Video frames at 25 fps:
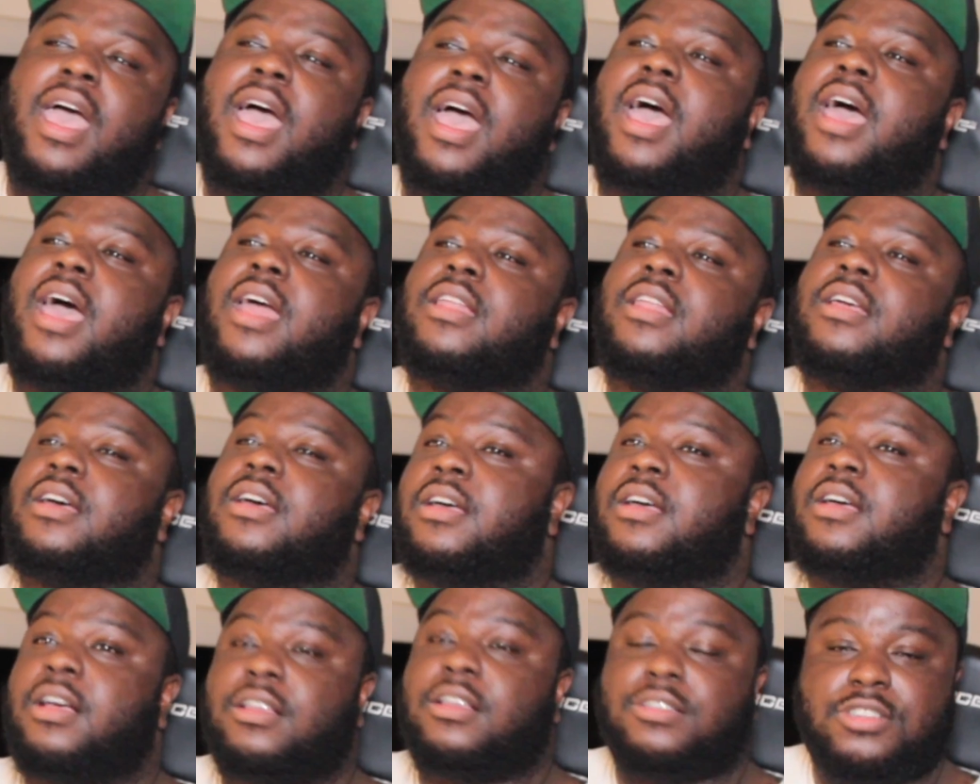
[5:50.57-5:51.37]
and
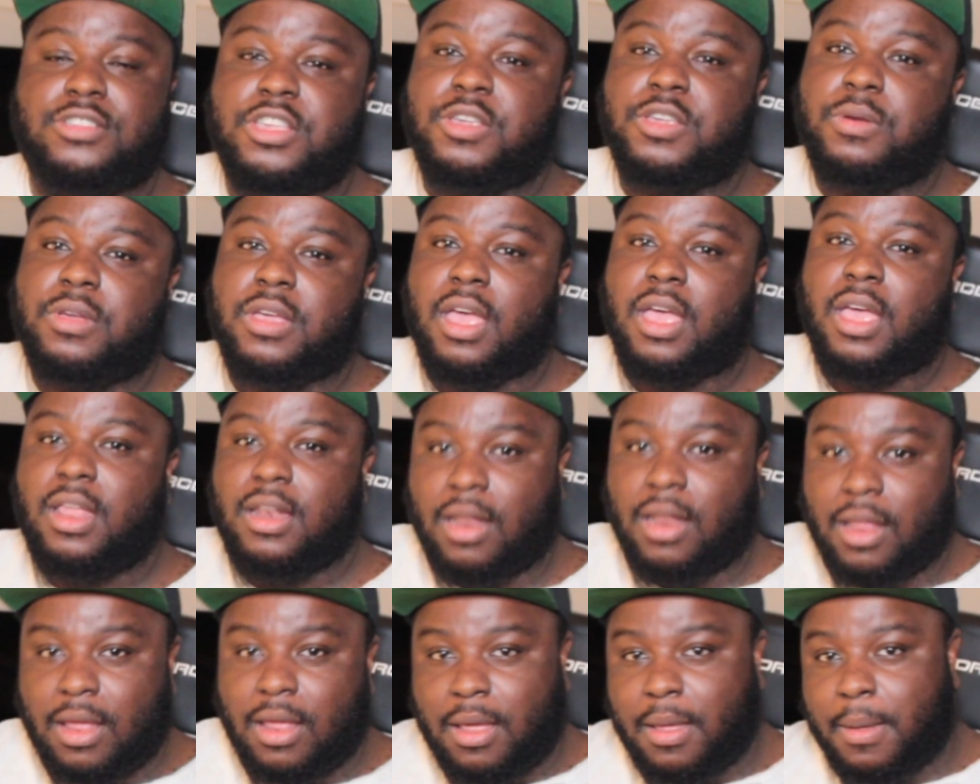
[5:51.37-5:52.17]
uh, I'll see you
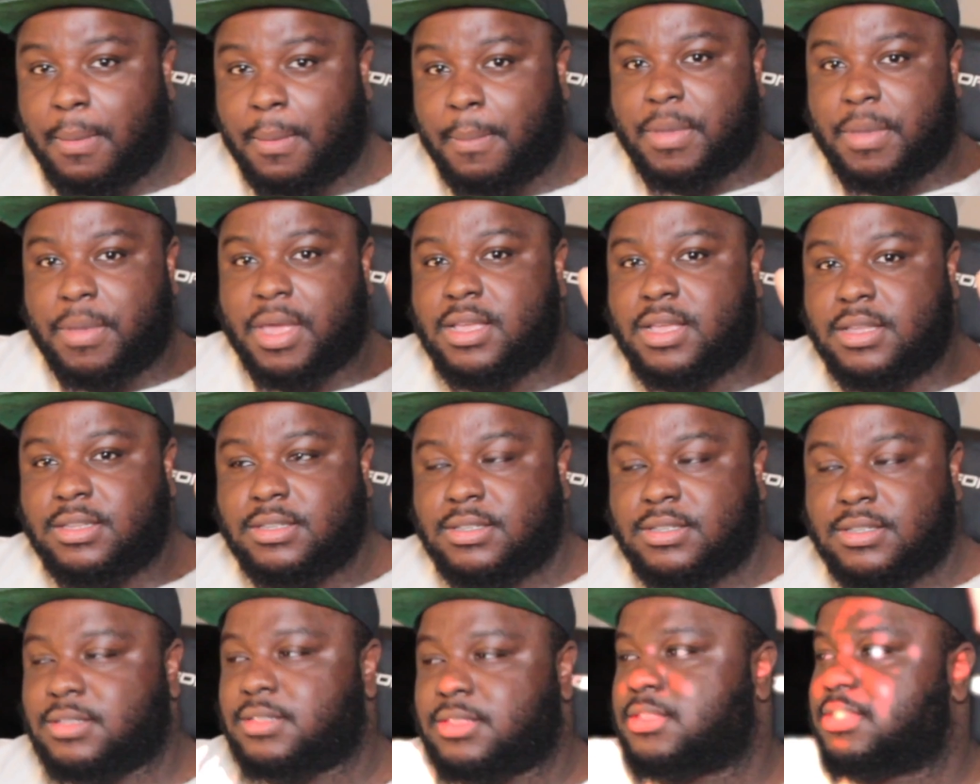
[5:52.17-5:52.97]
again.
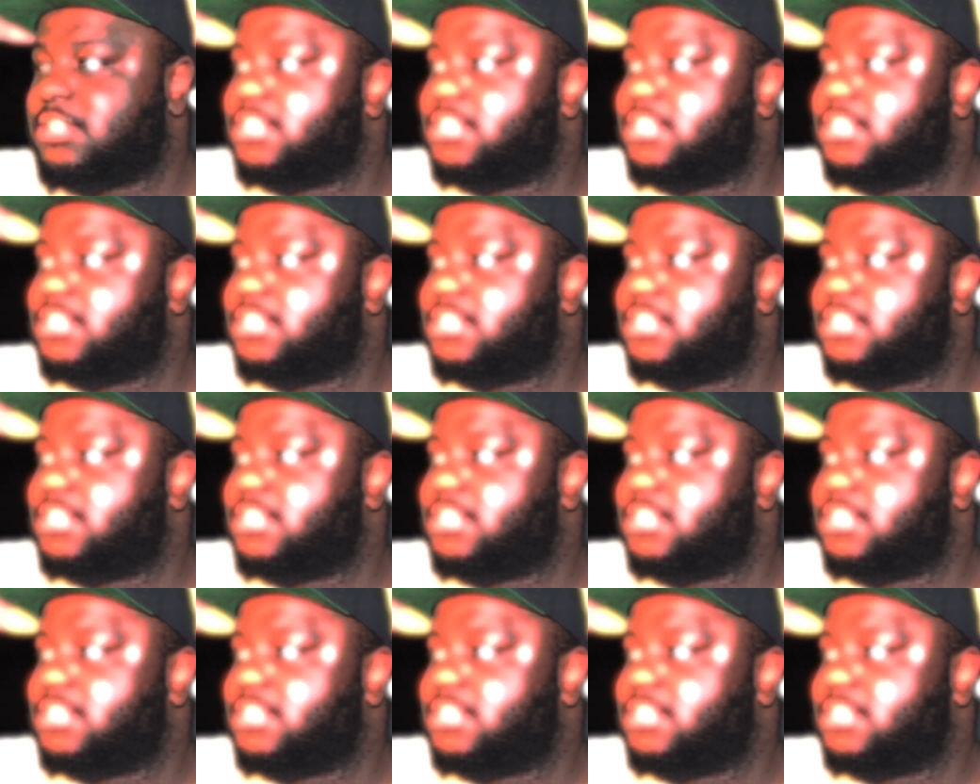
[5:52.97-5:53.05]
Peace.